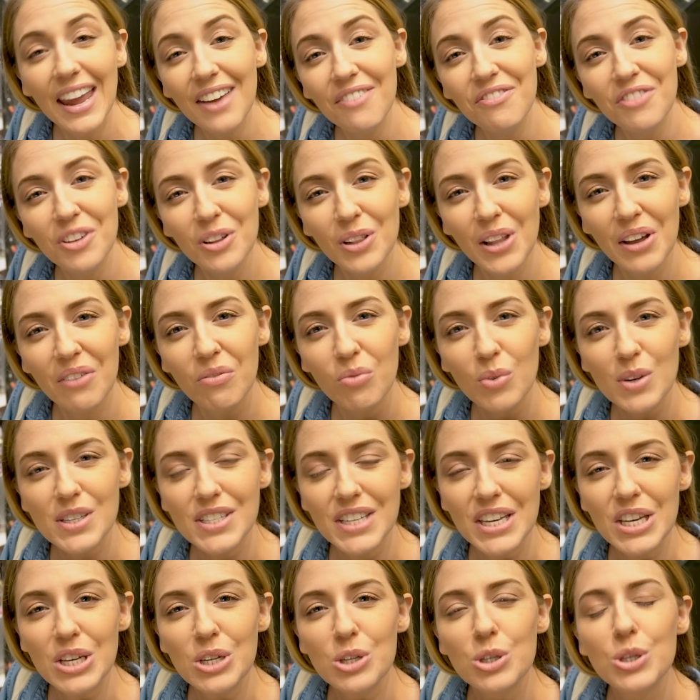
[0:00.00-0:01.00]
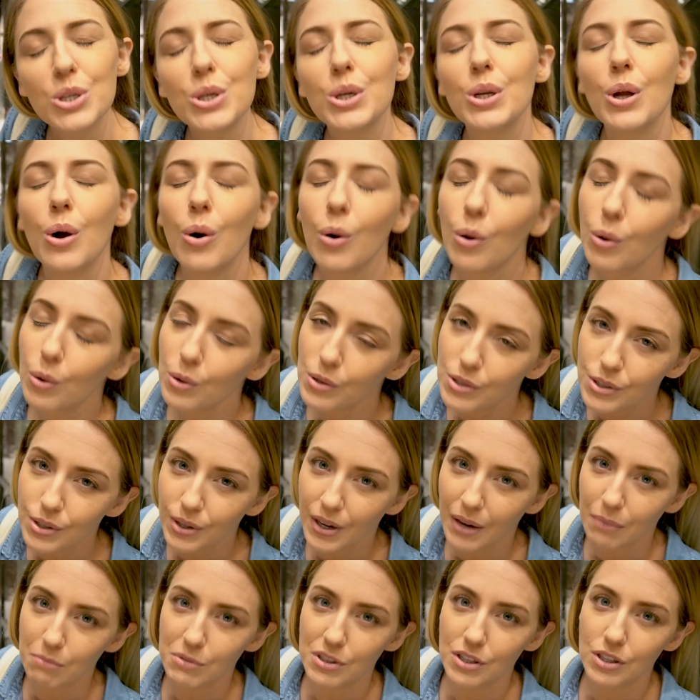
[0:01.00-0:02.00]
If you love whiskey, you should
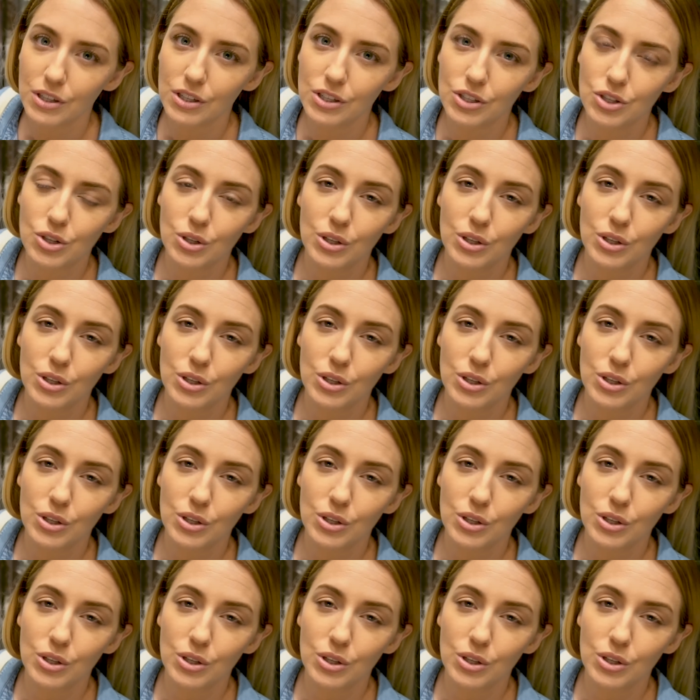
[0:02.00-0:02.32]
also come to this